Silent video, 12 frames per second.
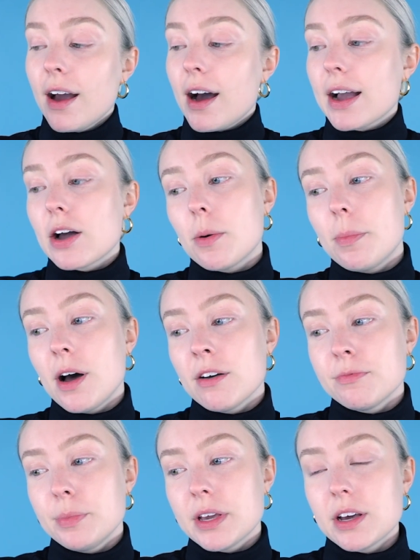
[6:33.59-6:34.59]
I got
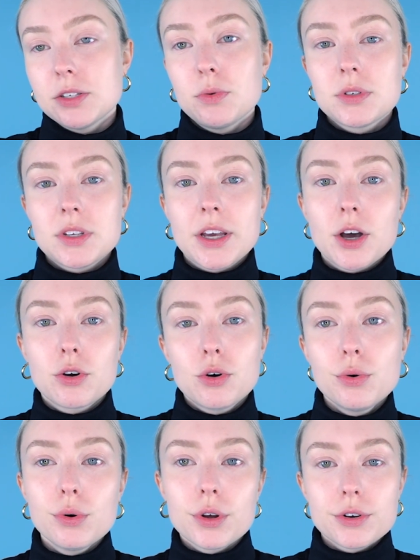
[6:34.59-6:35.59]
Puff because it was like a
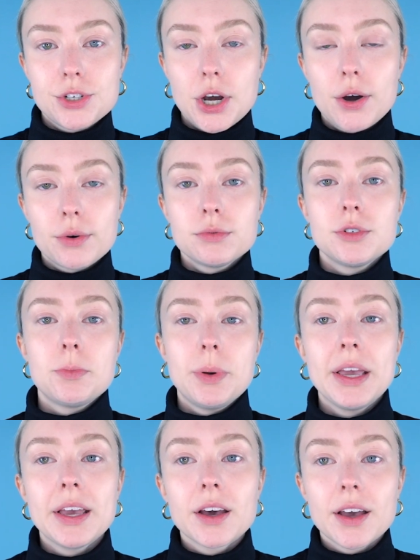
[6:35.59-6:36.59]
cooler toned
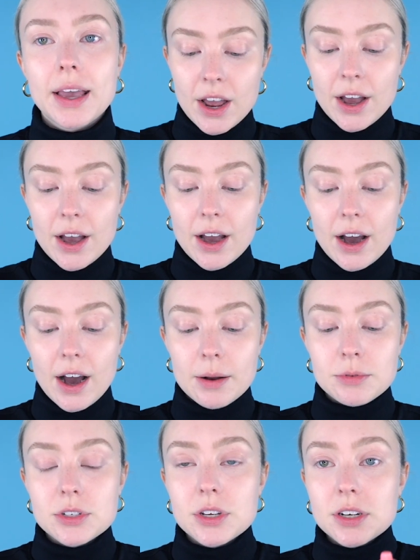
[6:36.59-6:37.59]
pink.
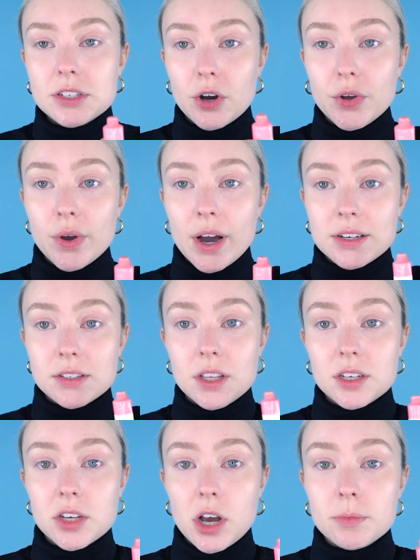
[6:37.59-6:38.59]
I'm just gonna tell you guys,
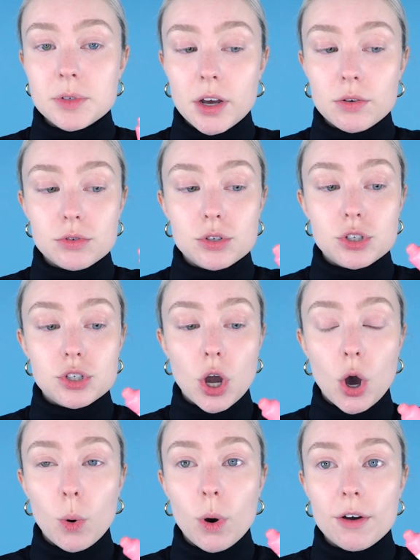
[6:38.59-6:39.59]
this comes out
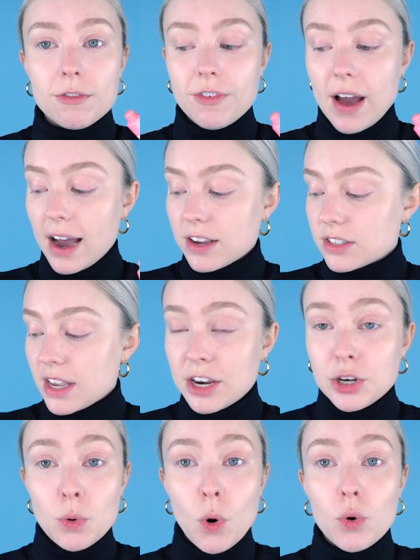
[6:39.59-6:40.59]
so fast
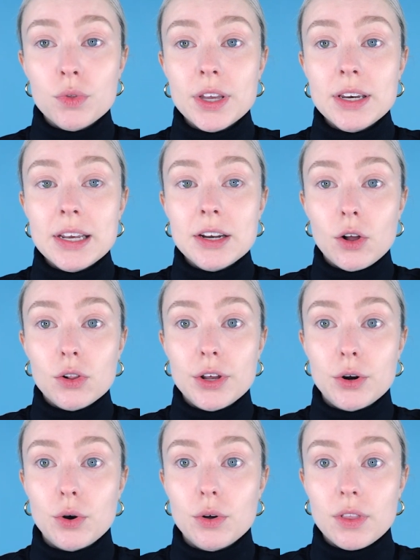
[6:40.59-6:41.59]
and you only need a
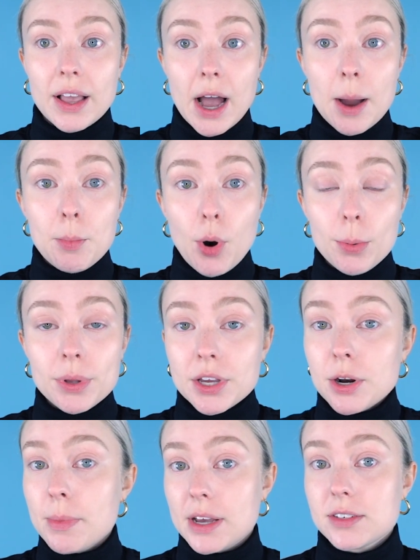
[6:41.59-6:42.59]
little. Like, I'm probably
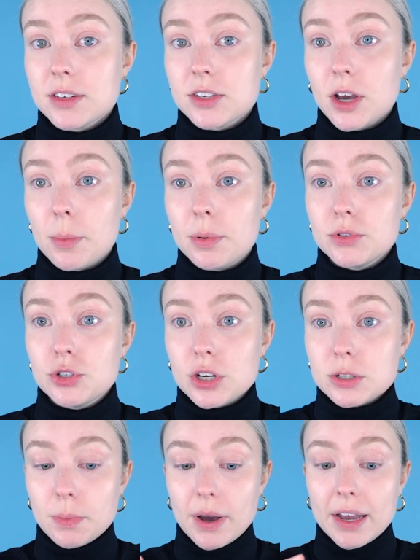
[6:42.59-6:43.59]
gonna mess this up
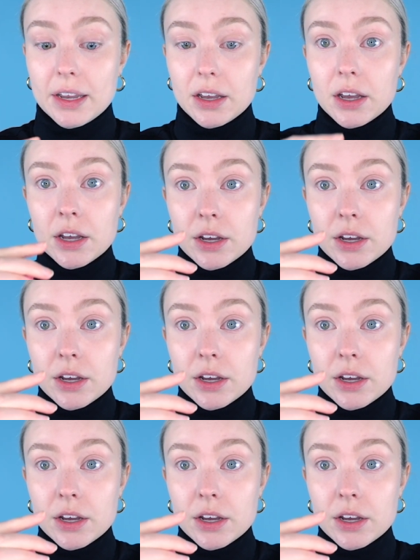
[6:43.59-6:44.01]
just by